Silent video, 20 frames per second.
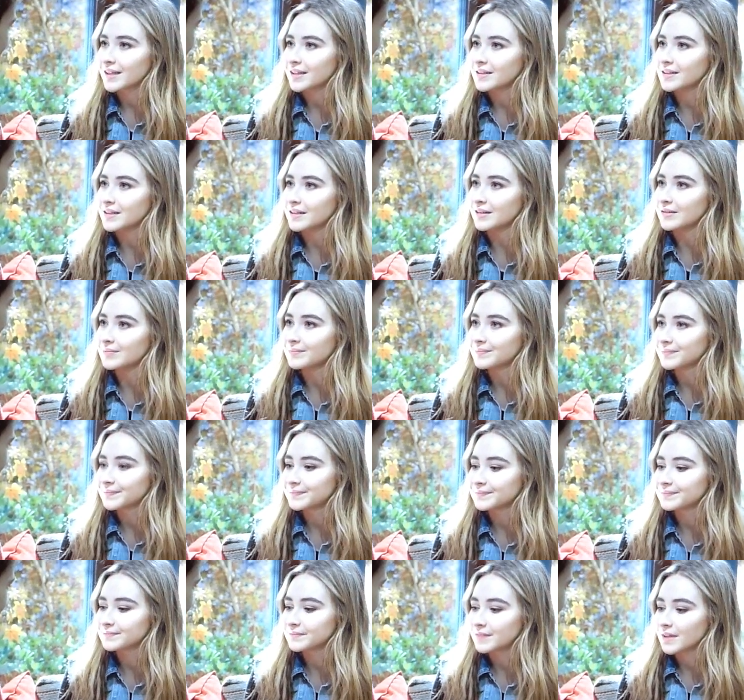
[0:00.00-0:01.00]
I did.
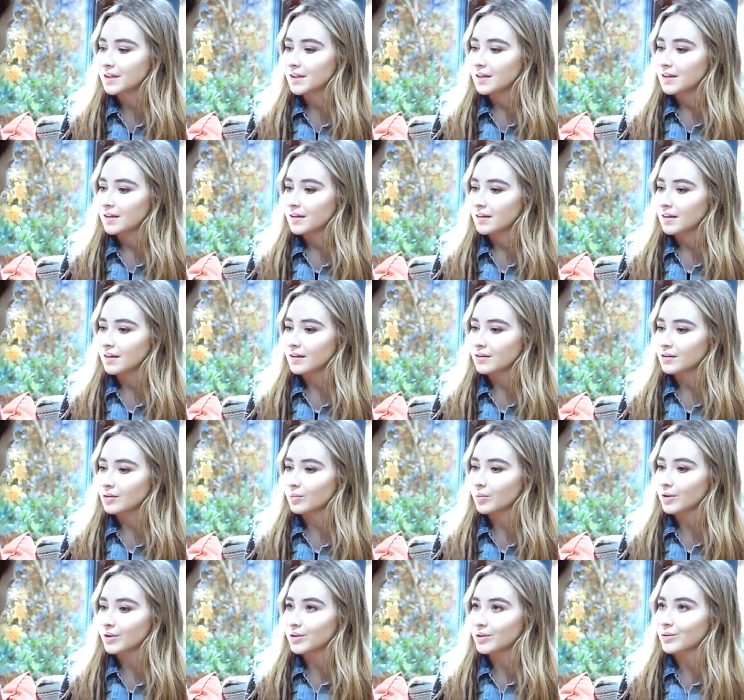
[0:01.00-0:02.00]
Thank you,
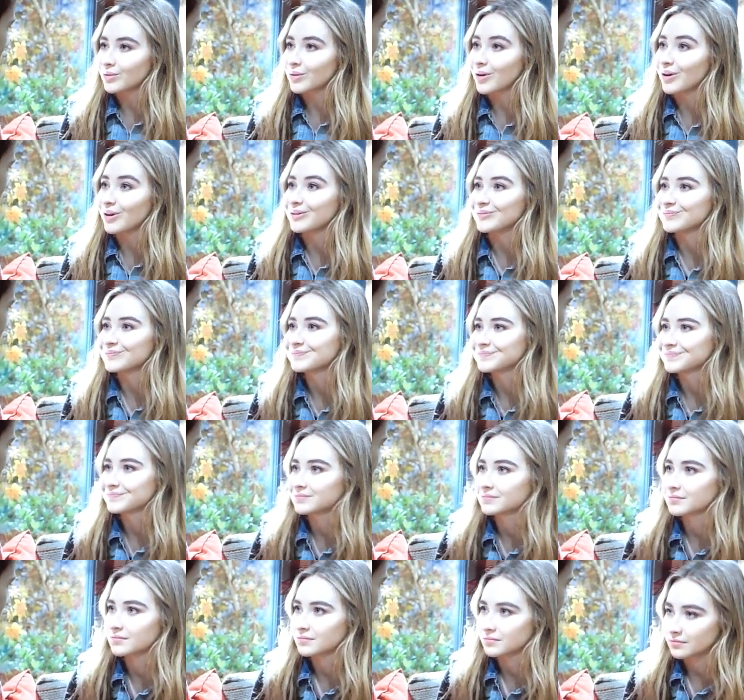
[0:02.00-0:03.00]
but you're wrong.
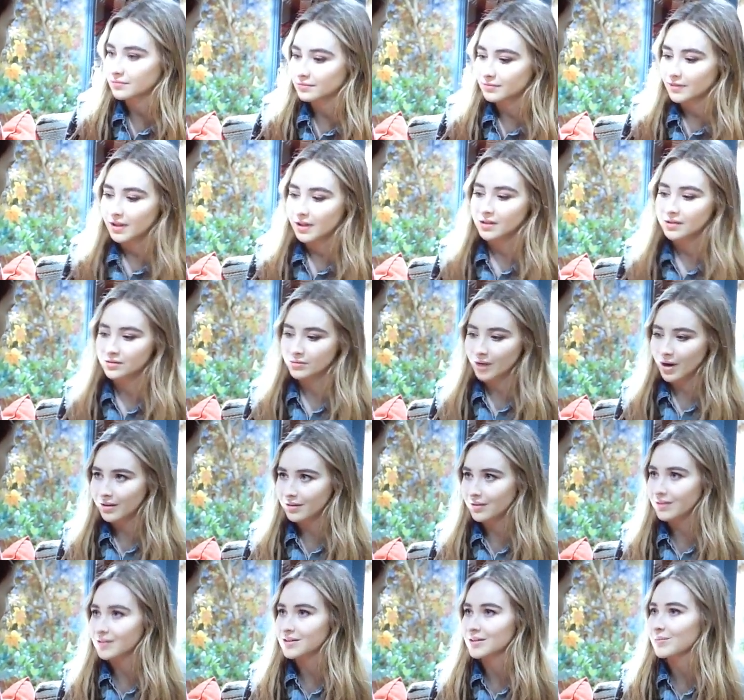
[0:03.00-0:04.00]
It's Riley
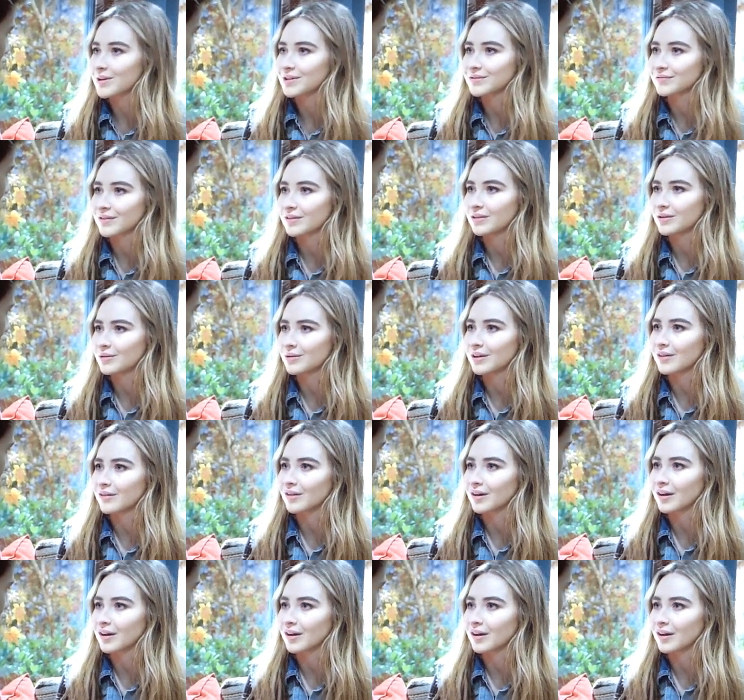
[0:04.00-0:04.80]
that's the best friend that you could ever